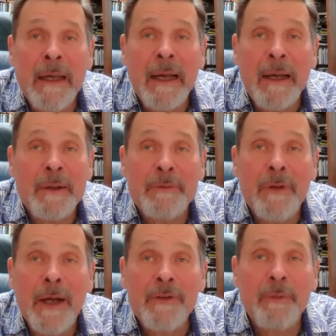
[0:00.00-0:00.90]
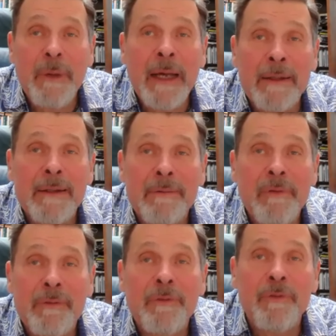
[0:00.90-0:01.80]
uh, talks about
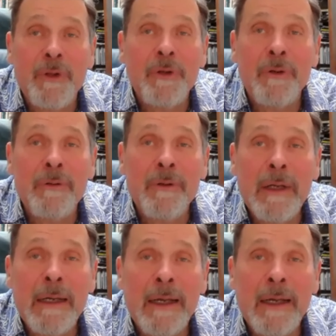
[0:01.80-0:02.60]
flu.